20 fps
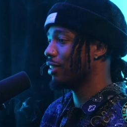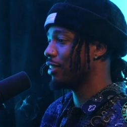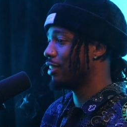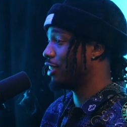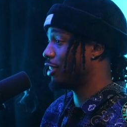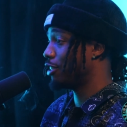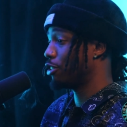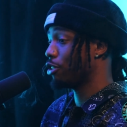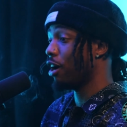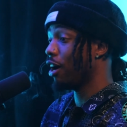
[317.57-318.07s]

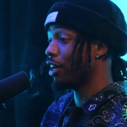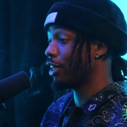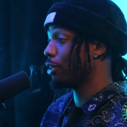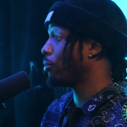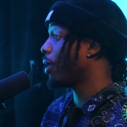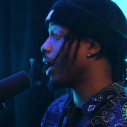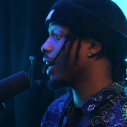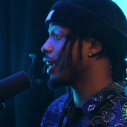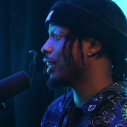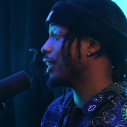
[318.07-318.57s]
just Charlie
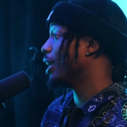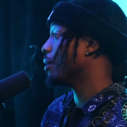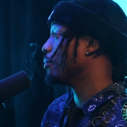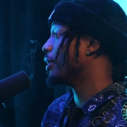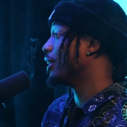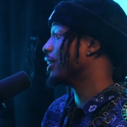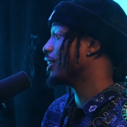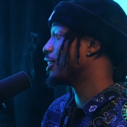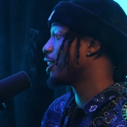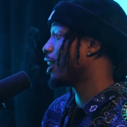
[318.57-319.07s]
Rocket. I
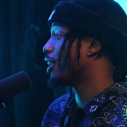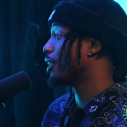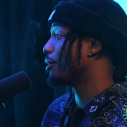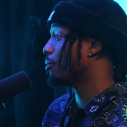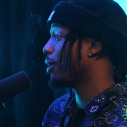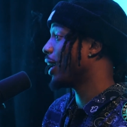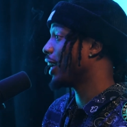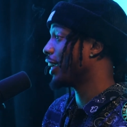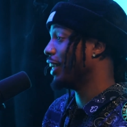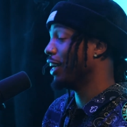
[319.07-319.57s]
mean Charlie
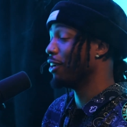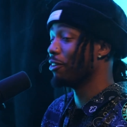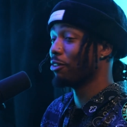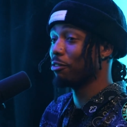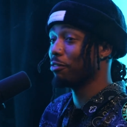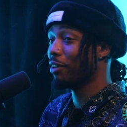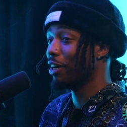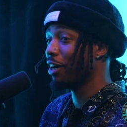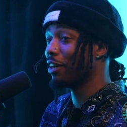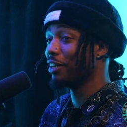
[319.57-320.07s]
okay. Rocket. I don't
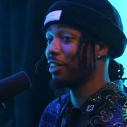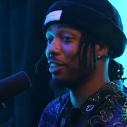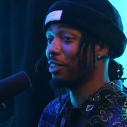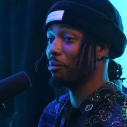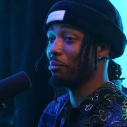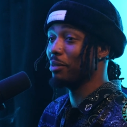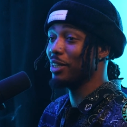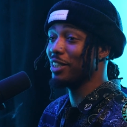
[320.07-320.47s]
know if y'all heard of him.